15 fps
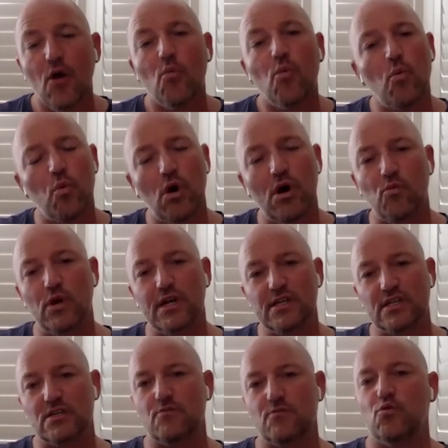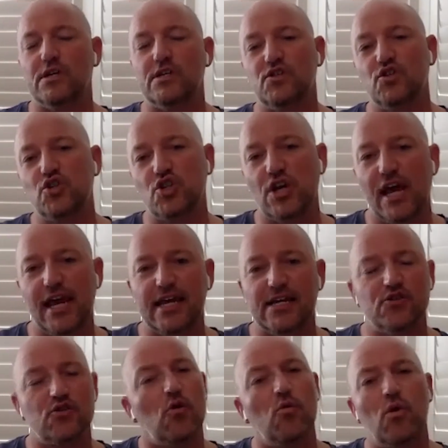What has
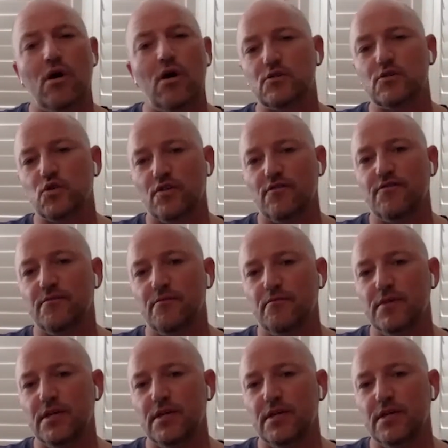changed, or what sort of